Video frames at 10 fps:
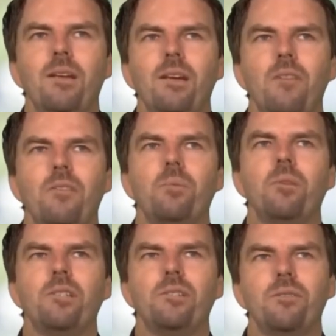I have the
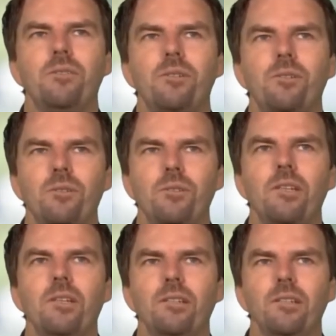pleasure of introducing
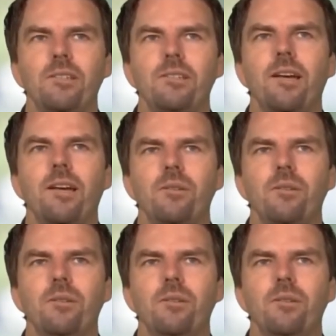Elisa,